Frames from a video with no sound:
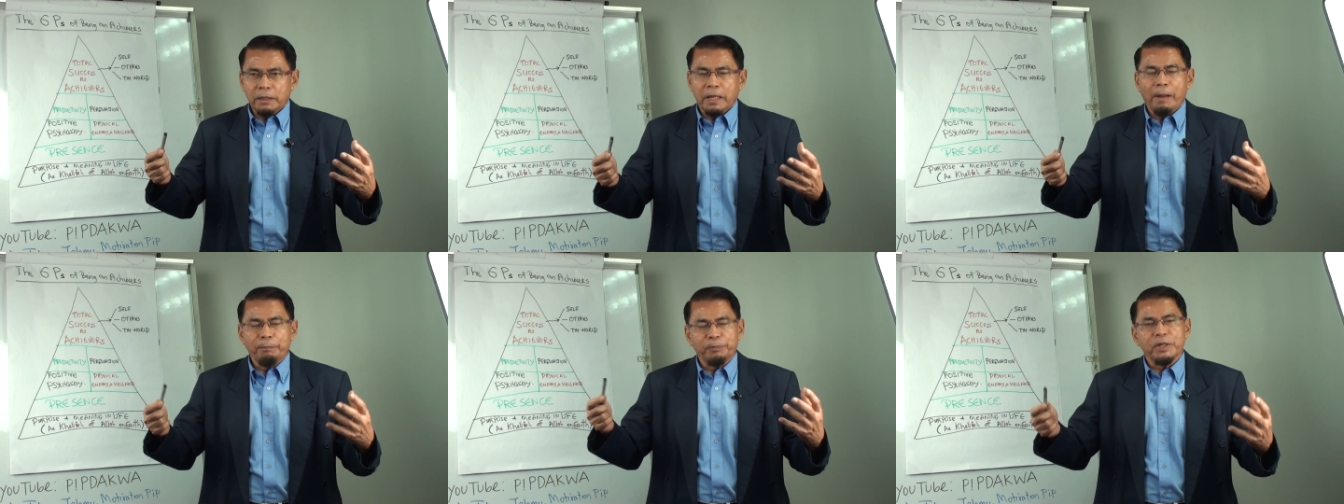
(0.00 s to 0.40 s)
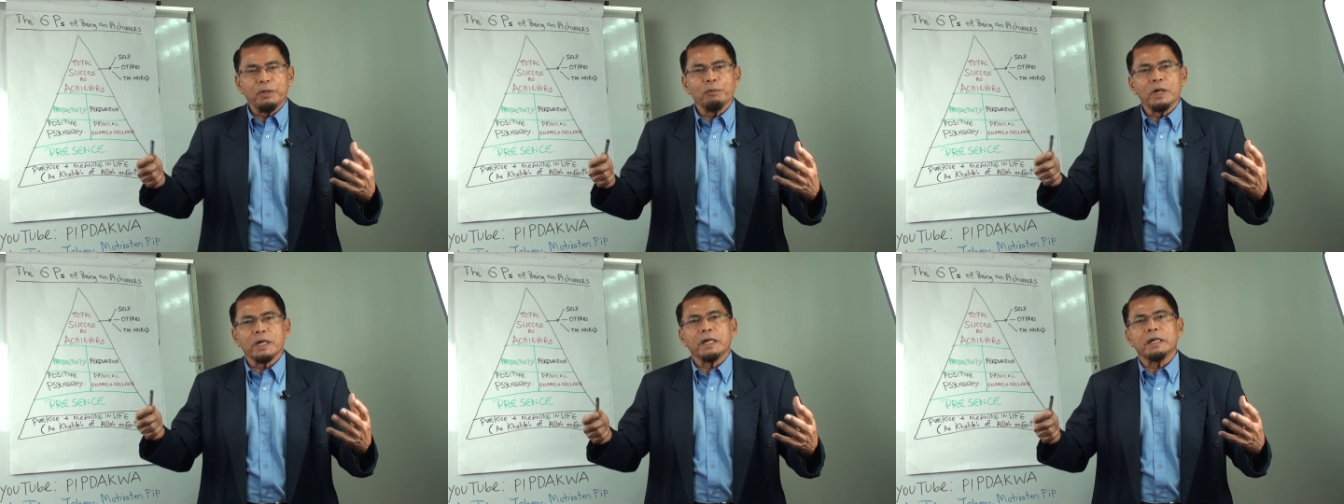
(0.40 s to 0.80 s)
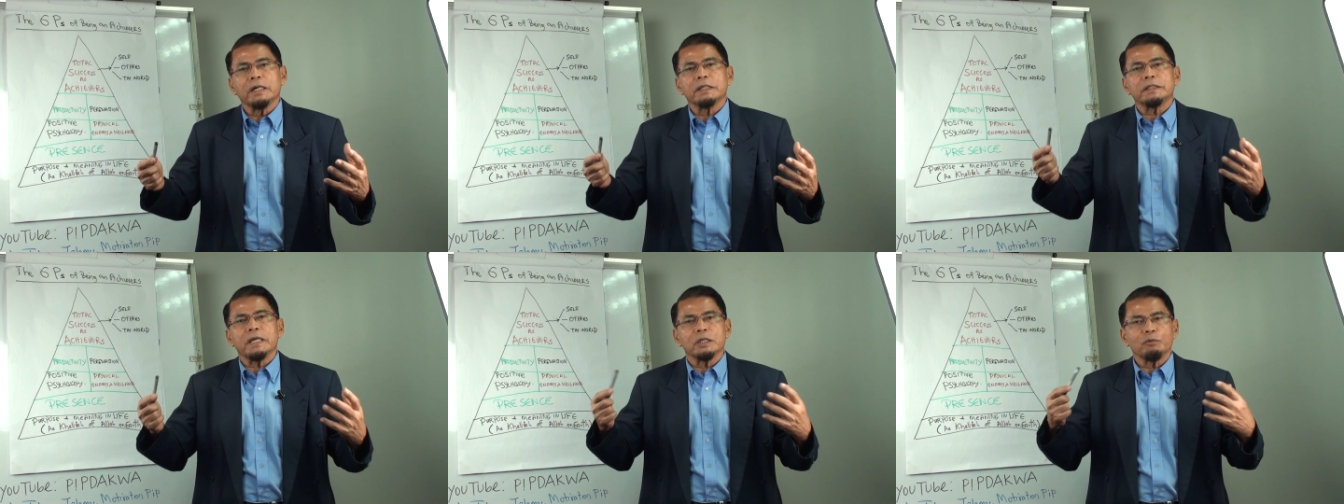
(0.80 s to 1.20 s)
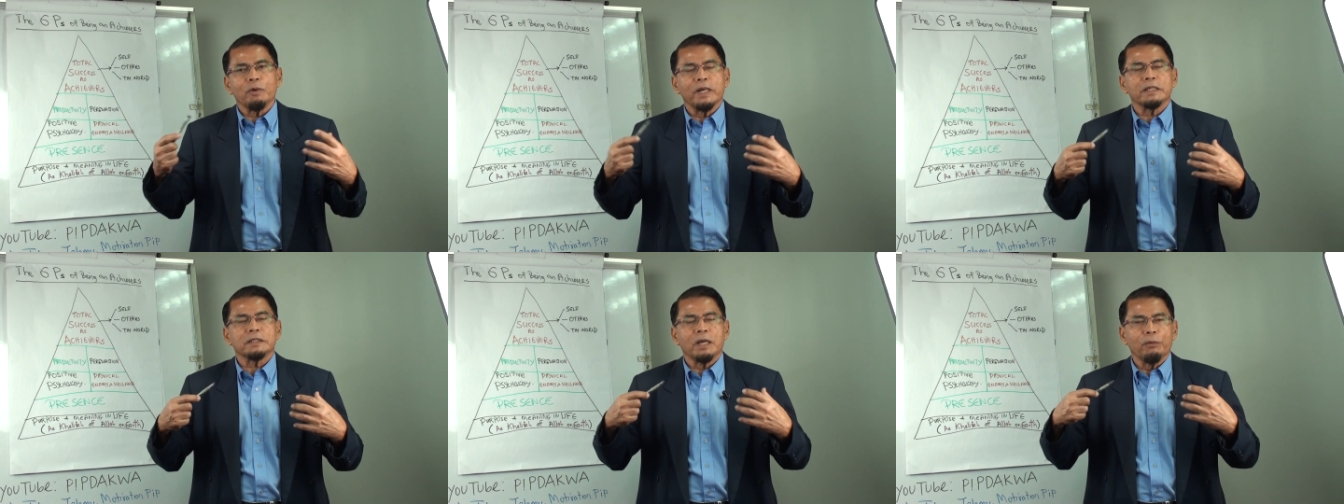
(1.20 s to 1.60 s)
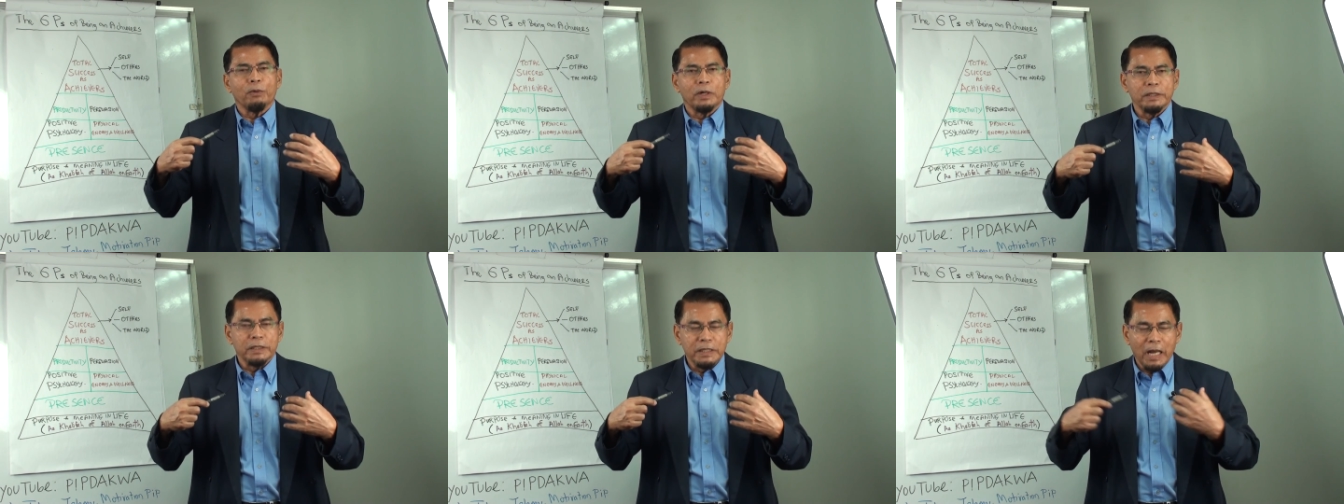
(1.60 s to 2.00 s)
company workers as well as
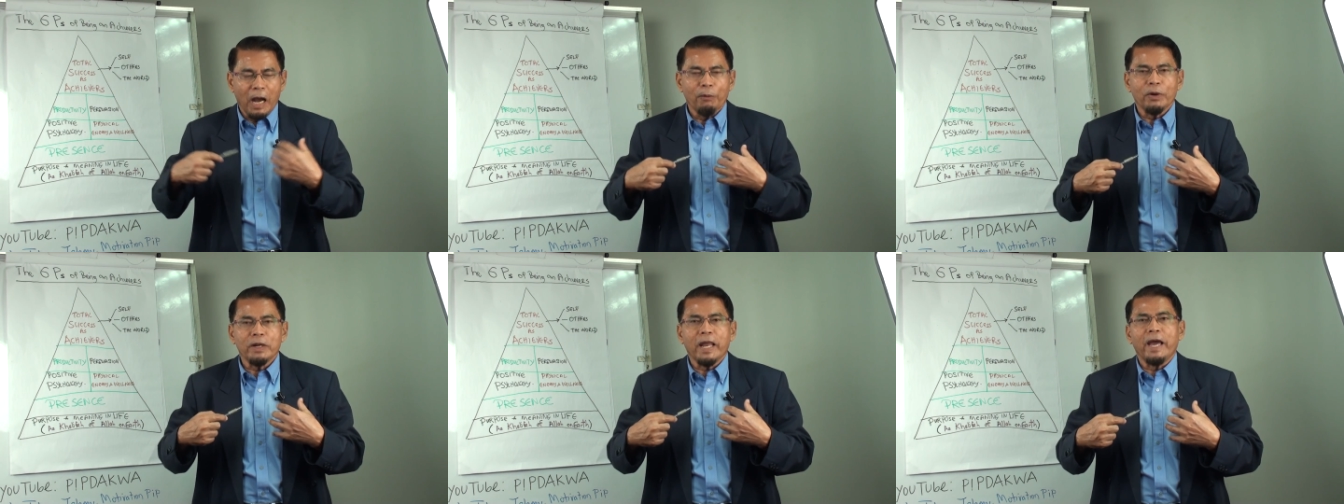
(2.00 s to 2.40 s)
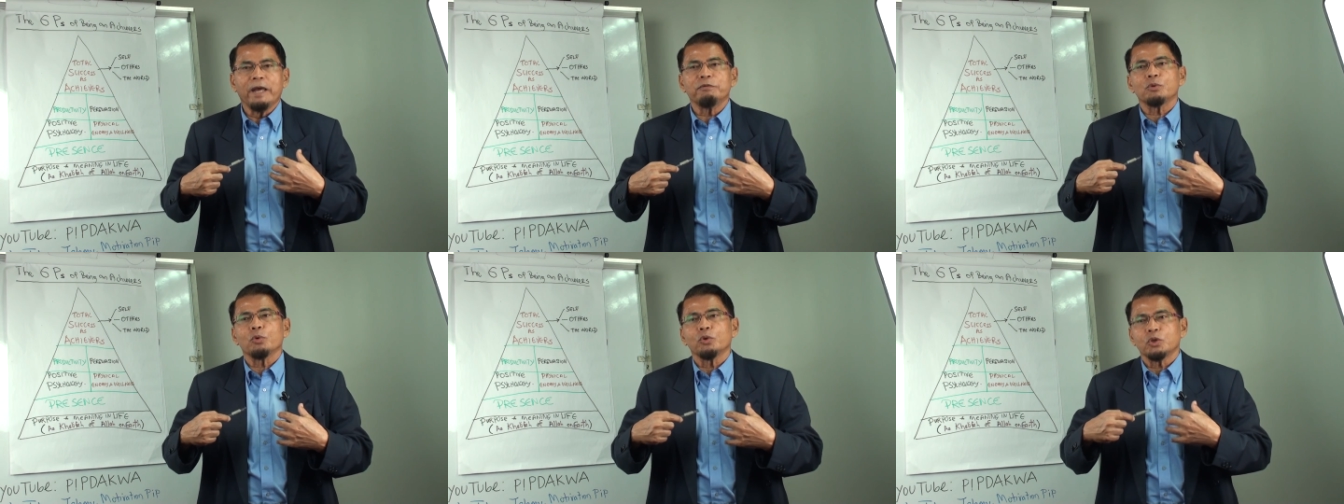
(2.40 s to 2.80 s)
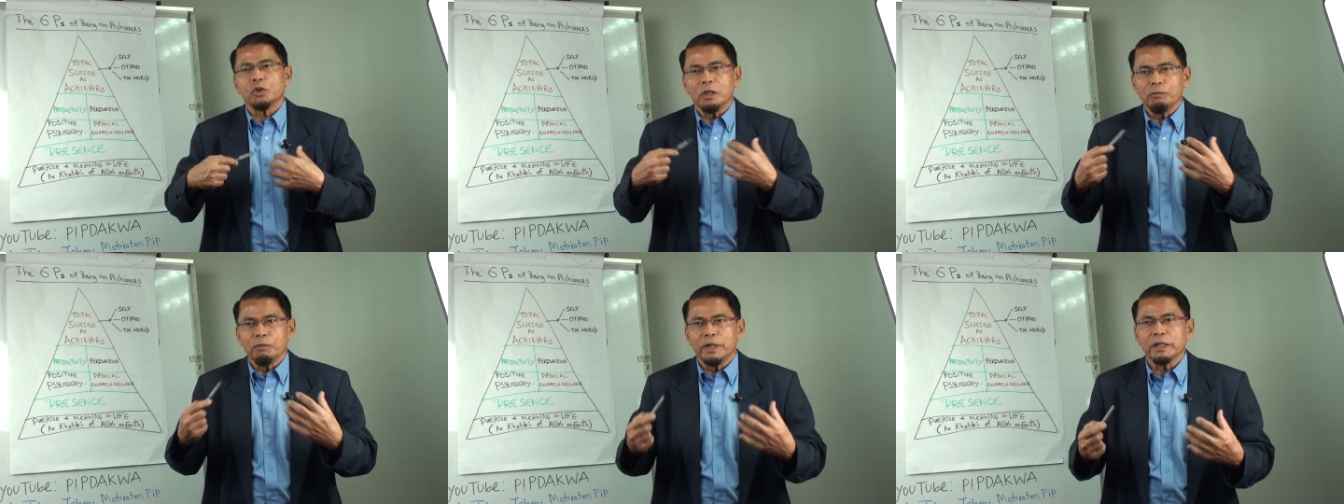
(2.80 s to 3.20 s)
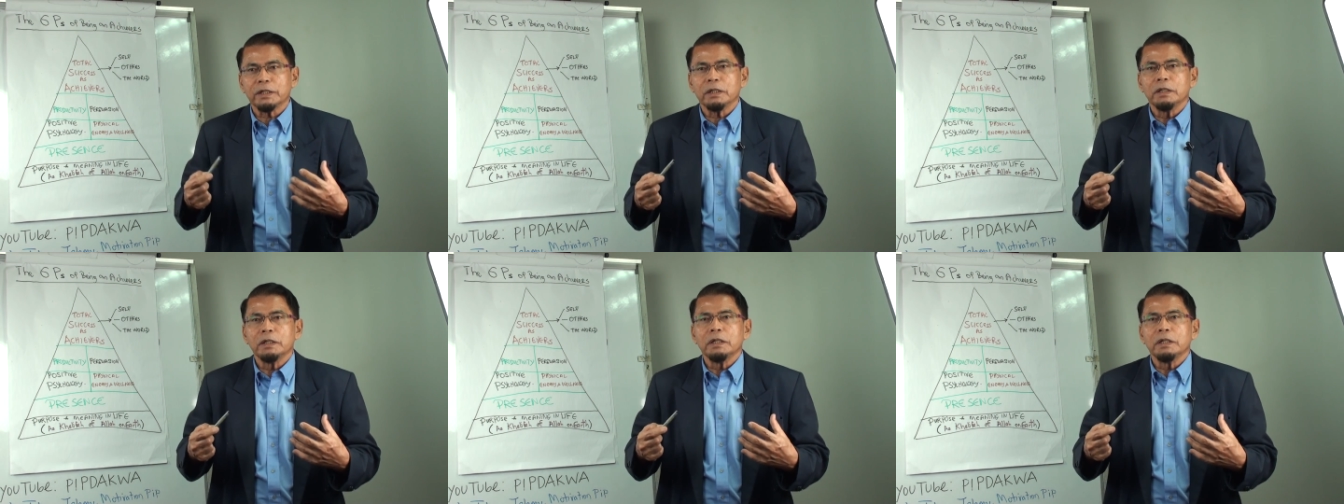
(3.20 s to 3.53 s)
our in our life social work,